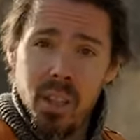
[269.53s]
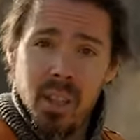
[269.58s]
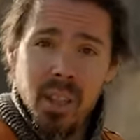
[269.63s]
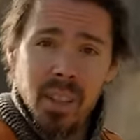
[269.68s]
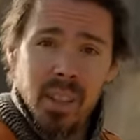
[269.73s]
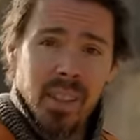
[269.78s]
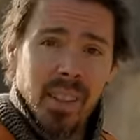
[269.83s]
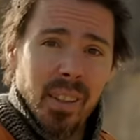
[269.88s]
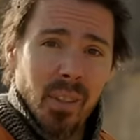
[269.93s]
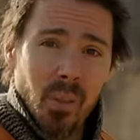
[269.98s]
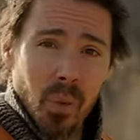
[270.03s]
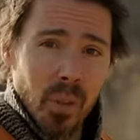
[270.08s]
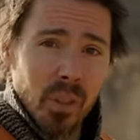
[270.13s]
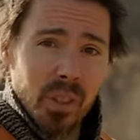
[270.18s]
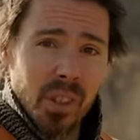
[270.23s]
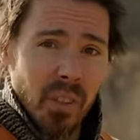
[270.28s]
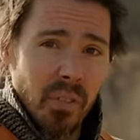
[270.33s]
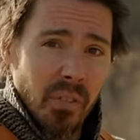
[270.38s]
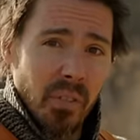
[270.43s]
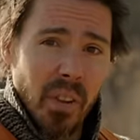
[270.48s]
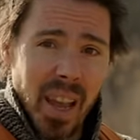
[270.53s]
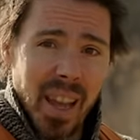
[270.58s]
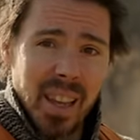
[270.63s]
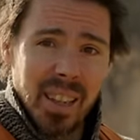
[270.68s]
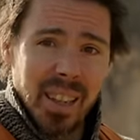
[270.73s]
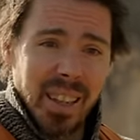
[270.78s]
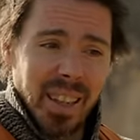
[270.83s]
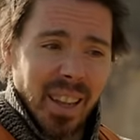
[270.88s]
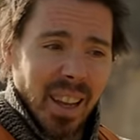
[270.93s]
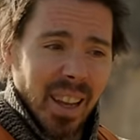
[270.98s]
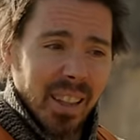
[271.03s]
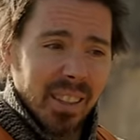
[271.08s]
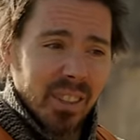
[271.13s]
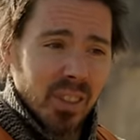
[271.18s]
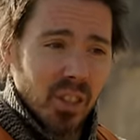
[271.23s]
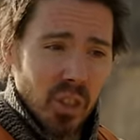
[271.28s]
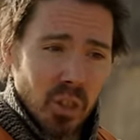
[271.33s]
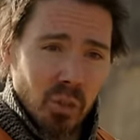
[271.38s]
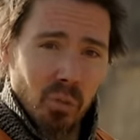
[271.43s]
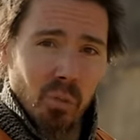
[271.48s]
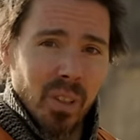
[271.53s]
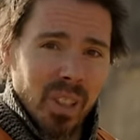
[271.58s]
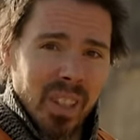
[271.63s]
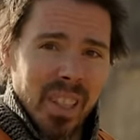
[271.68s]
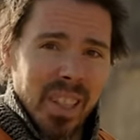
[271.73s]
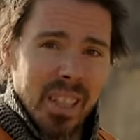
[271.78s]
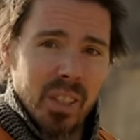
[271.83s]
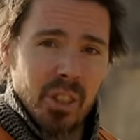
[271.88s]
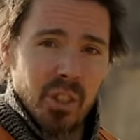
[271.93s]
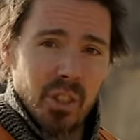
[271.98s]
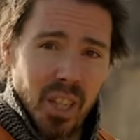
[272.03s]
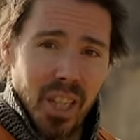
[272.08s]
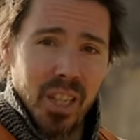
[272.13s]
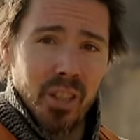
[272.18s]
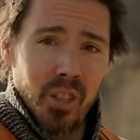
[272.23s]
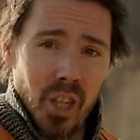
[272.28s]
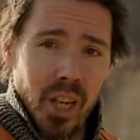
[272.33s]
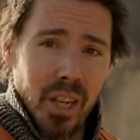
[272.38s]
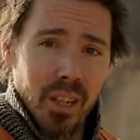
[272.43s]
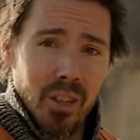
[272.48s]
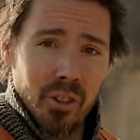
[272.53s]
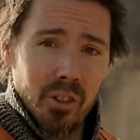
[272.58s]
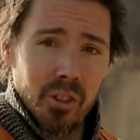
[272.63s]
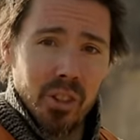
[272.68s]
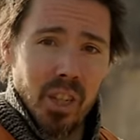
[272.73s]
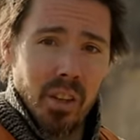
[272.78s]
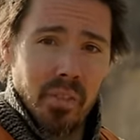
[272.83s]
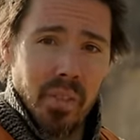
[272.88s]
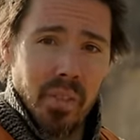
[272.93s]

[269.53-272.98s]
Eight Tonys because I wanted the background in. I didn't buy